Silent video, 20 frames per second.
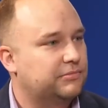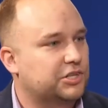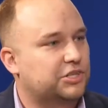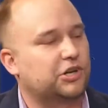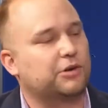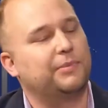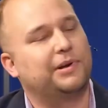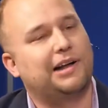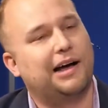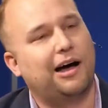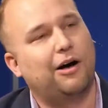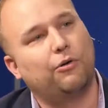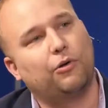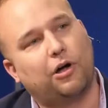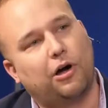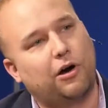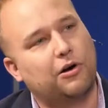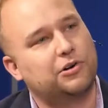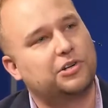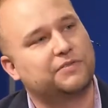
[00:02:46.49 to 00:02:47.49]
determine how
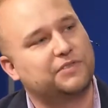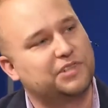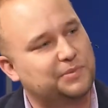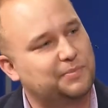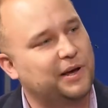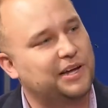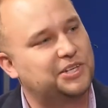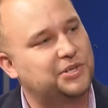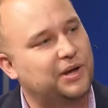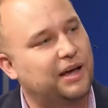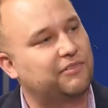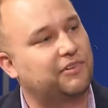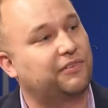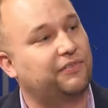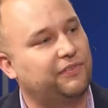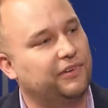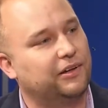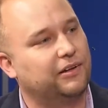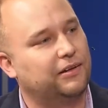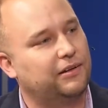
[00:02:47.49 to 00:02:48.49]
large of a space you have to
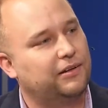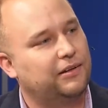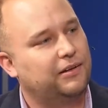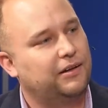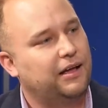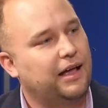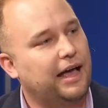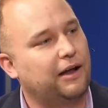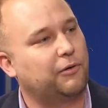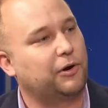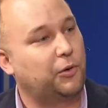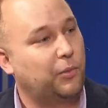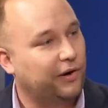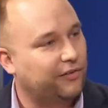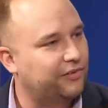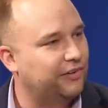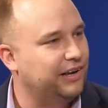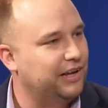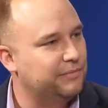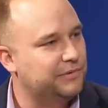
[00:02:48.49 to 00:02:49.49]
fill, and
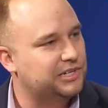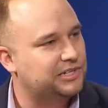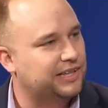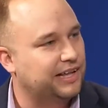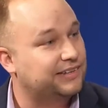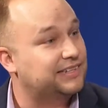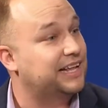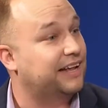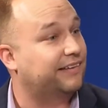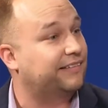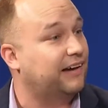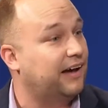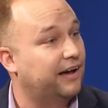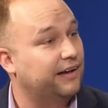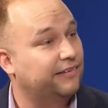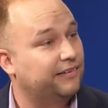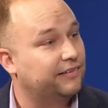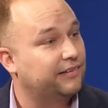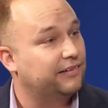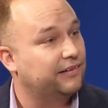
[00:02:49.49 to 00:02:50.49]
request an image that's that
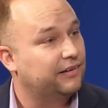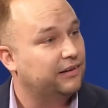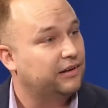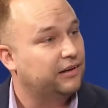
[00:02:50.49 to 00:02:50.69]
size.